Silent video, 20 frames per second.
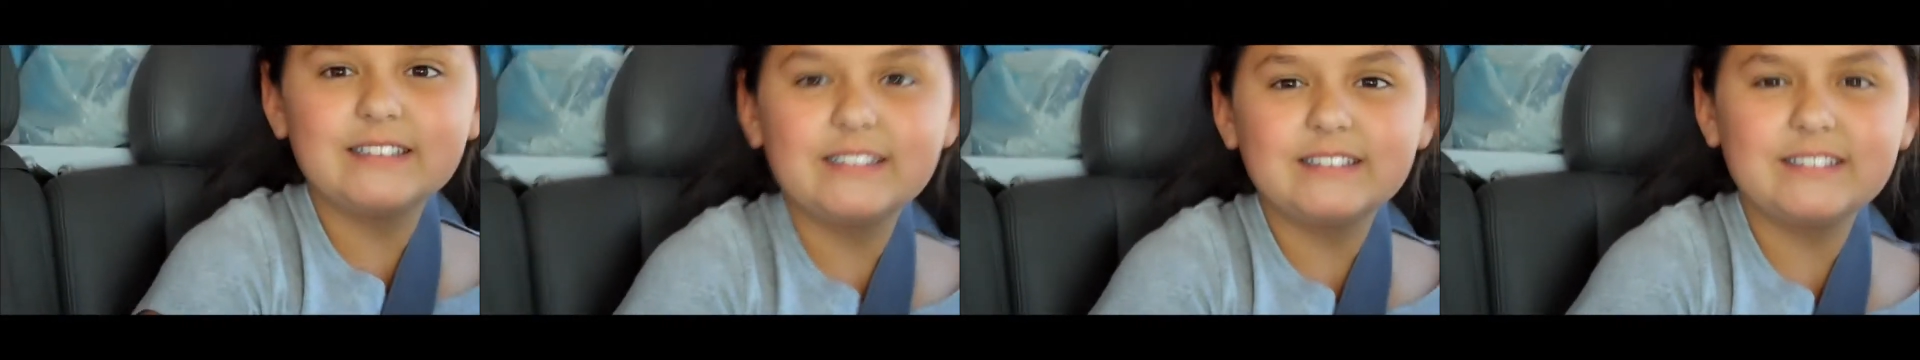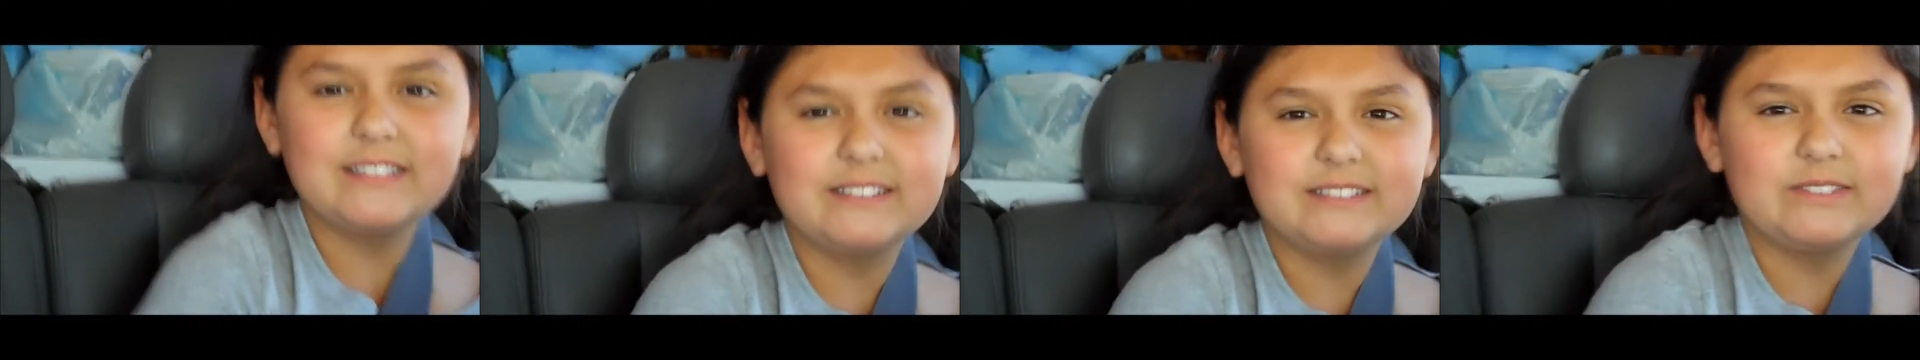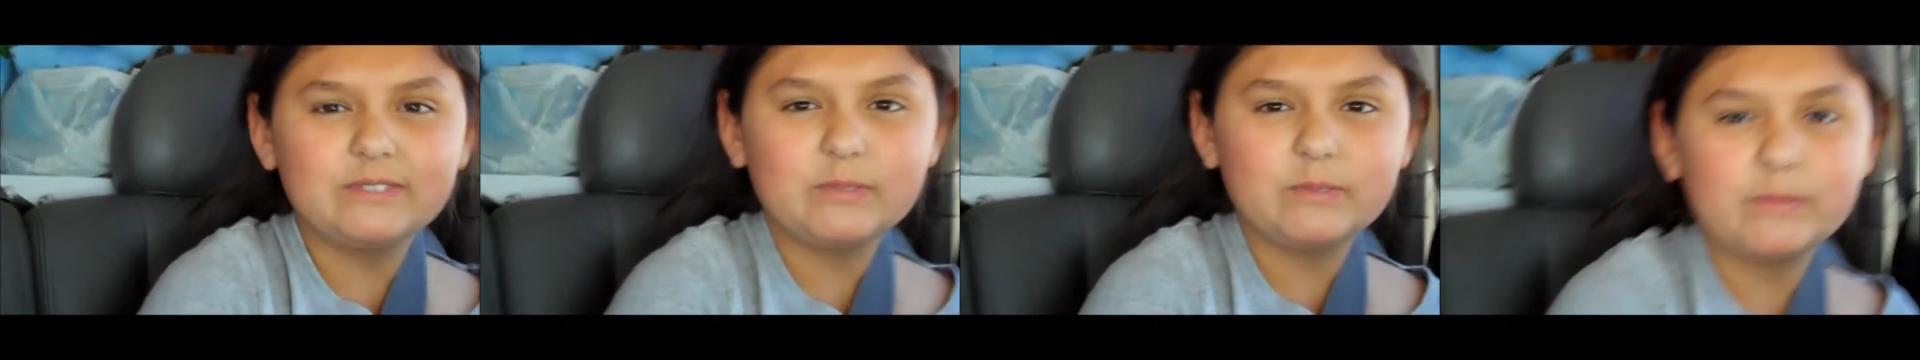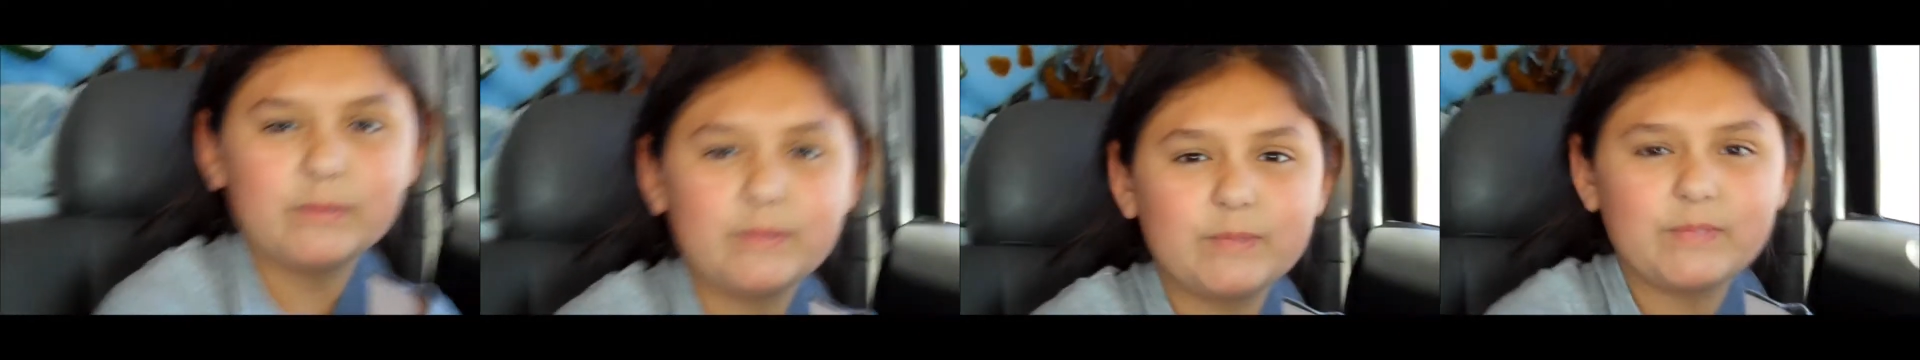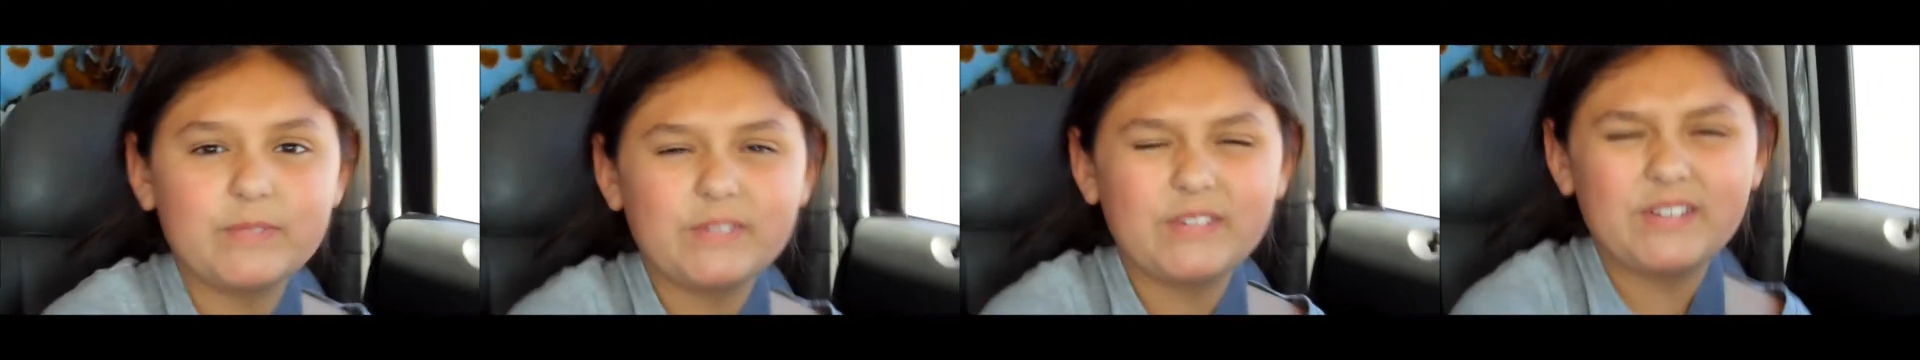Sí, come, on,
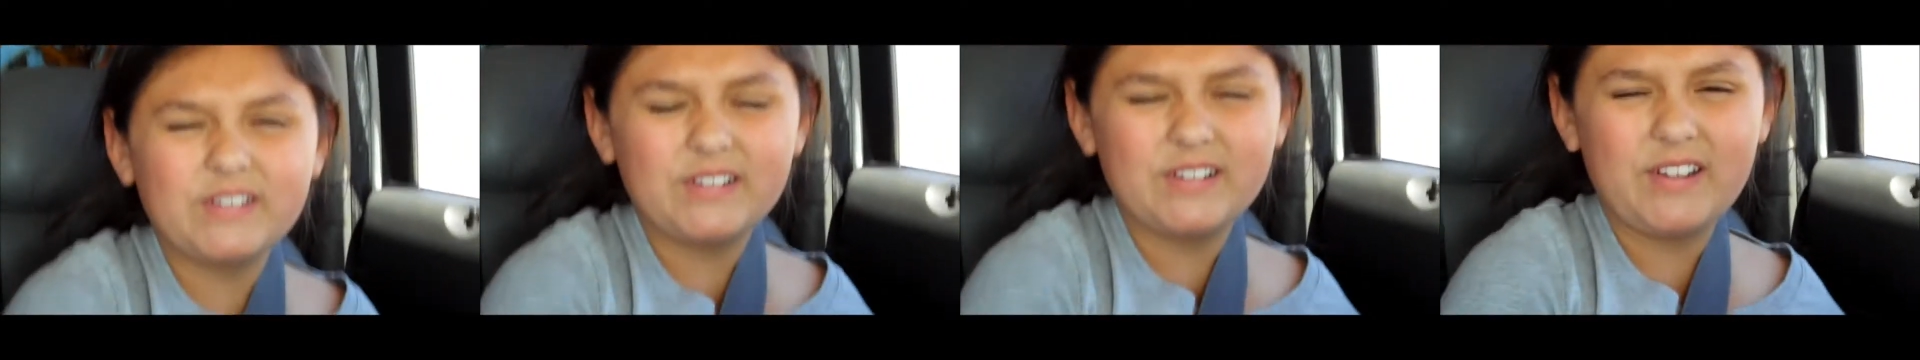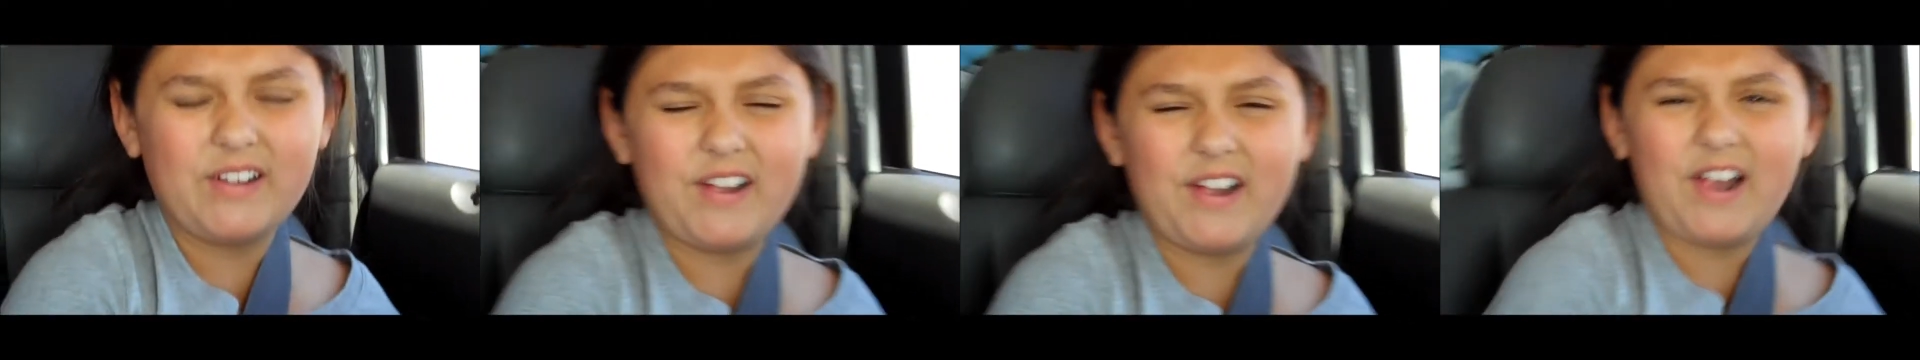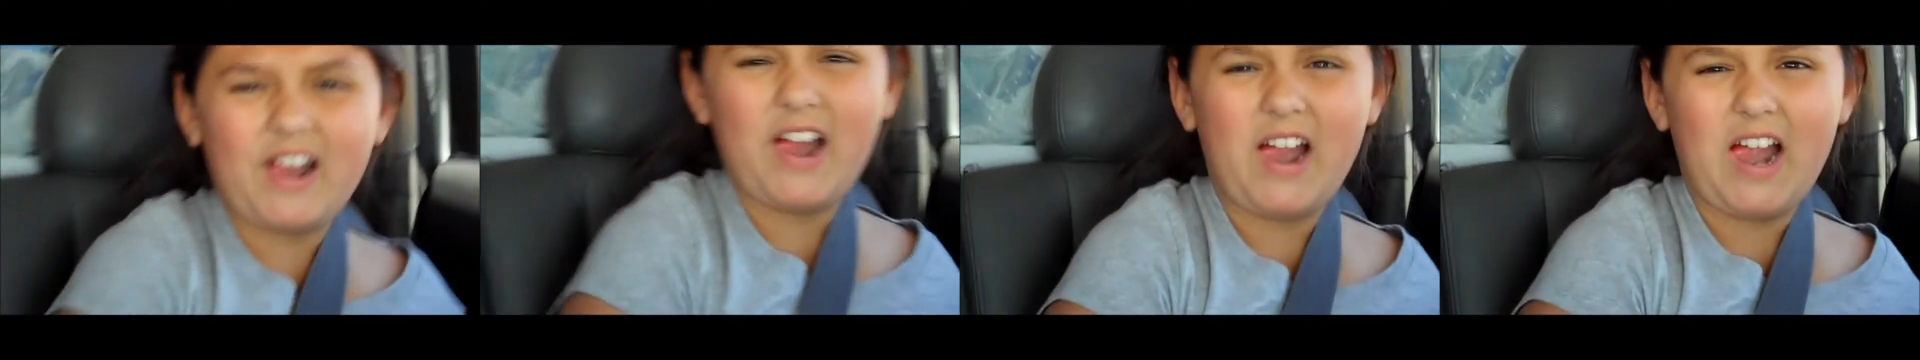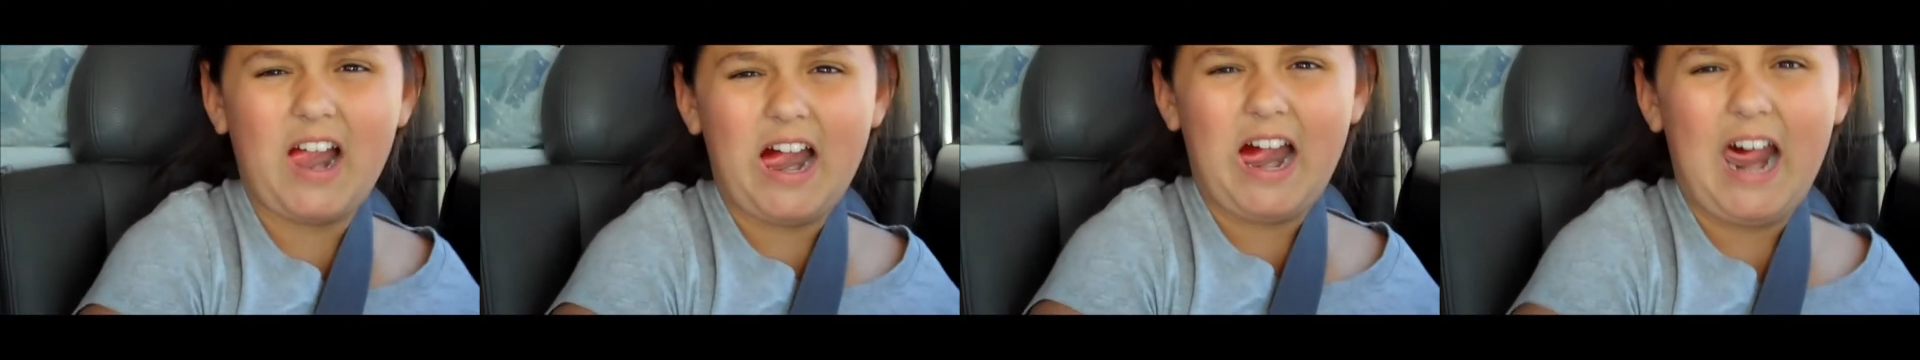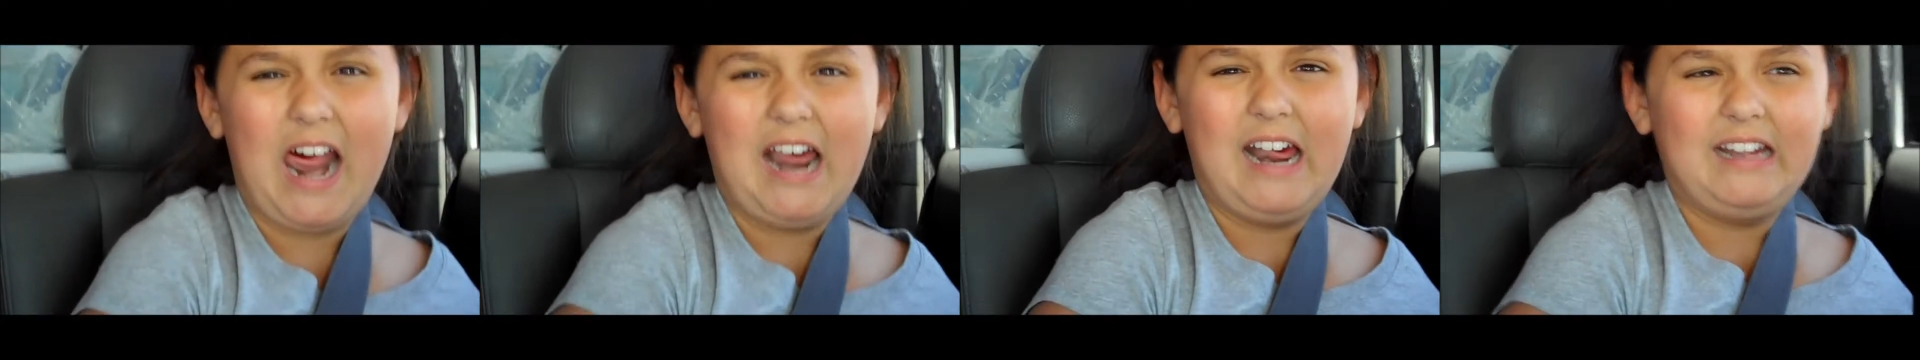sabe. Come on, you gotta
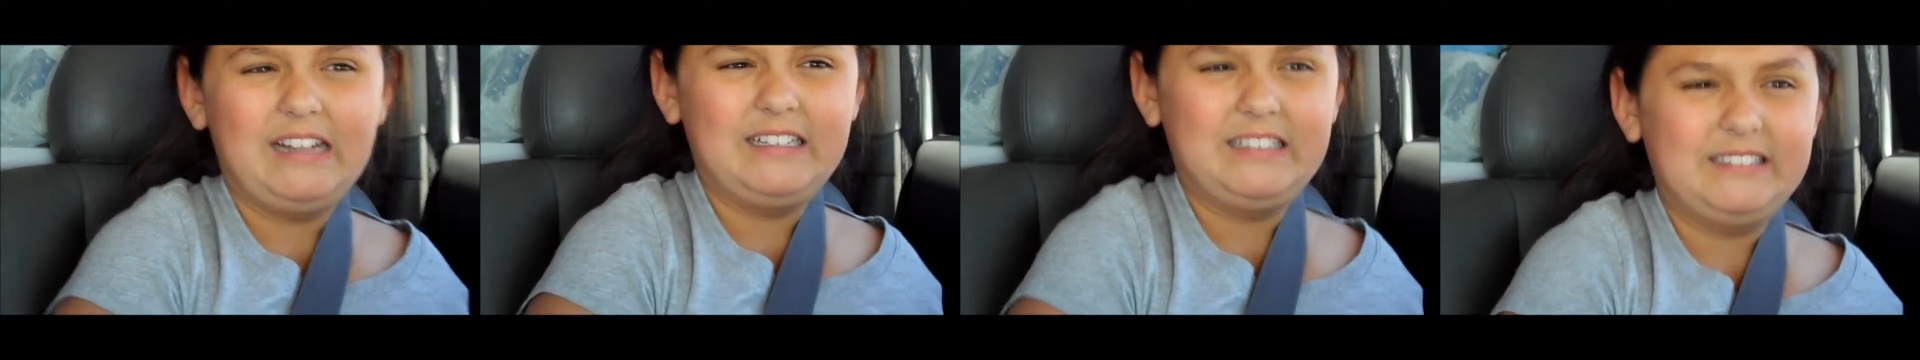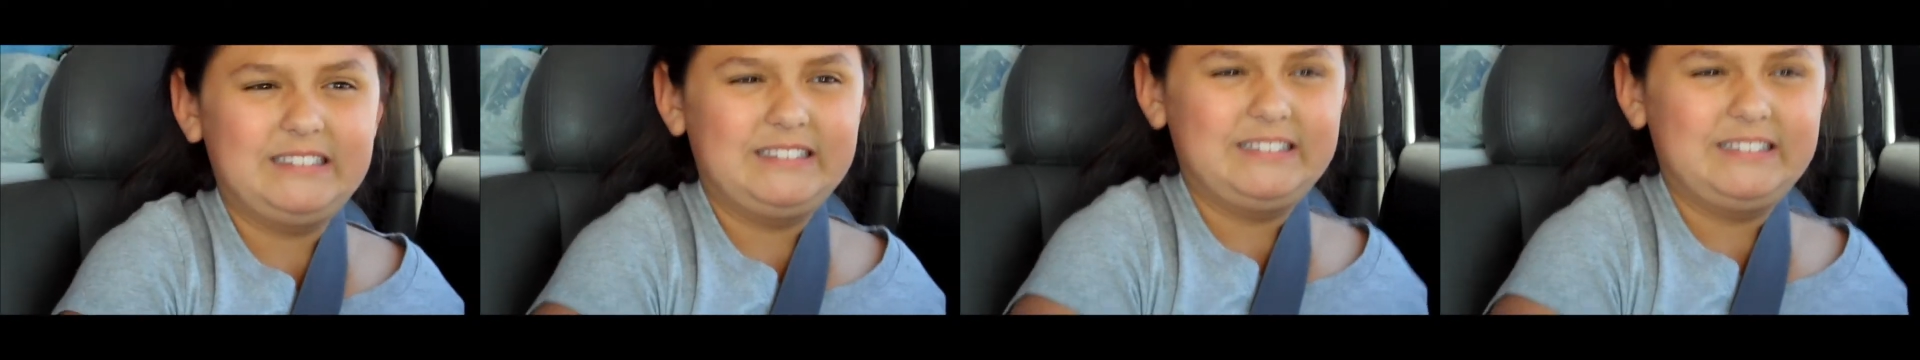eat it.